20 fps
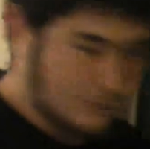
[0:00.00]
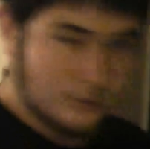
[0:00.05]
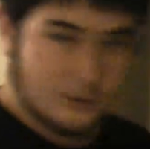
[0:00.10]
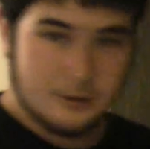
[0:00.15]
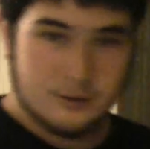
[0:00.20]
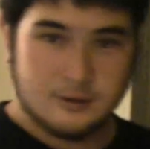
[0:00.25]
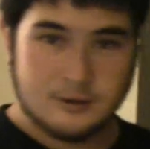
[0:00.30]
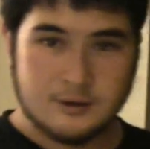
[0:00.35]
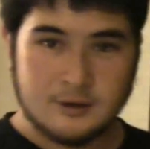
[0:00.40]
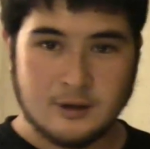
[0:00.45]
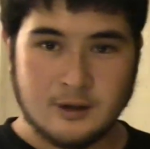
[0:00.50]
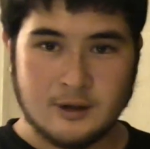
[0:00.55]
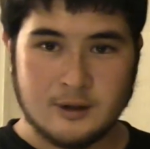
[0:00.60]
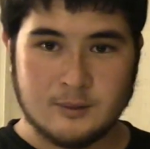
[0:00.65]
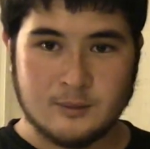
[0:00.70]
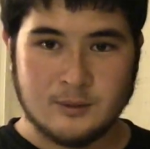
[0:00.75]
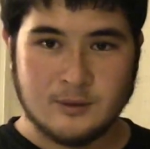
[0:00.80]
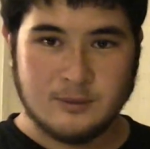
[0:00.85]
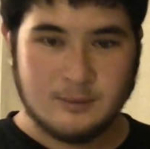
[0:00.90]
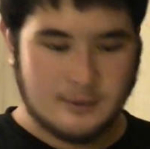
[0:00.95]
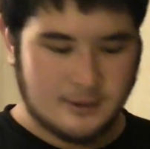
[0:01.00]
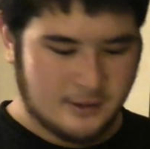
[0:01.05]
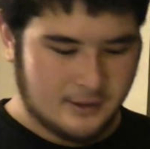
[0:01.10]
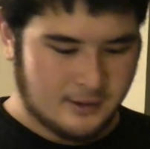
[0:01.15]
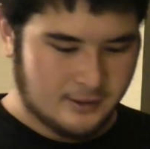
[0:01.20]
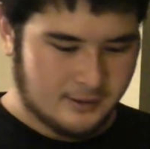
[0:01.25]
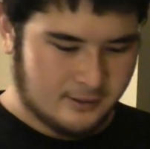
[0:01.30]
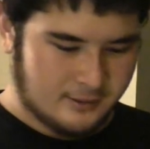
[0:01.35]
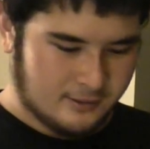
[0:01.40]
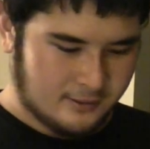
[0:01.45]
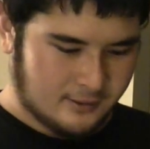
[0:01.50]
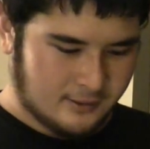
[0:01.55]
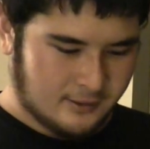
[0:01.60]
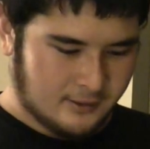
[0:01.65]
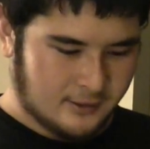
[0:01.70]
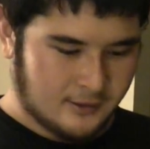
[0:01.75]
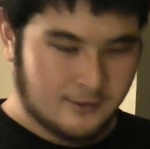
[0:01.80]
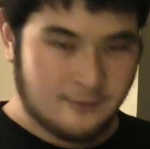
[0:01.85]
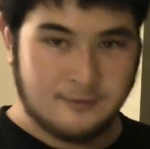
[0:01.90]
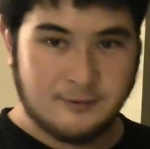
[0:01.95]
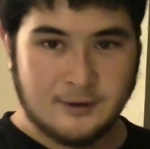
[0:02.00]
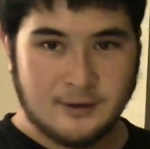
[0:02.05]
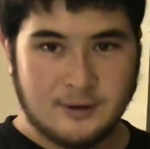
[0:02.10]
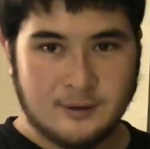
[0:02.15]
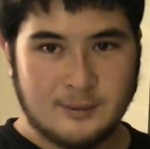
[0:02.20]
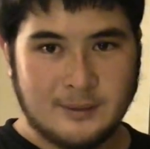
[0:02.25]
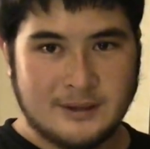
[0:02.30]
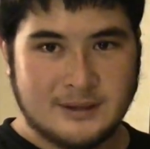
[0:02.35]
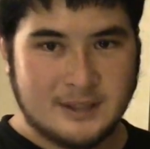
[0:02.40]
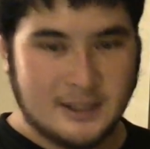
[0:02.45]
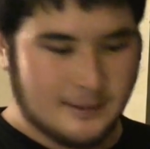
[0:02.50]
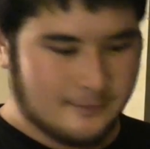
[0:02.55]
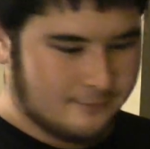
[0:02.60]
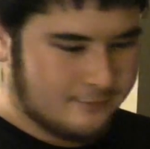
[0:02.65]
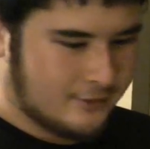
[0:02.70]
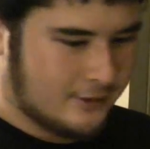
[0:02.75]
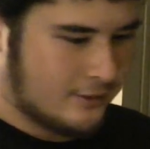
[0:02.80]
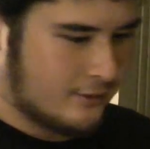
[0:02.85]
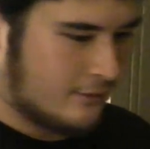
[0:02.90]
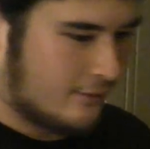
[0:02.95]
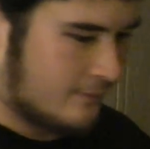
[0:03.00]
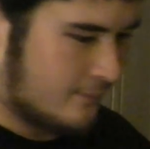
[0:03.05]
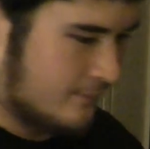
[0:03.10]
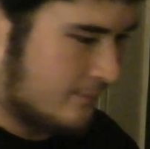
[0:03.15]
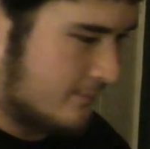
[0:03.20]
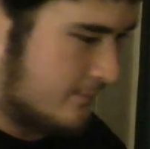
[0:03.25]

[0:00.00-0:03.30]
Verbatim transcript: going to start with my odd feather, my top feather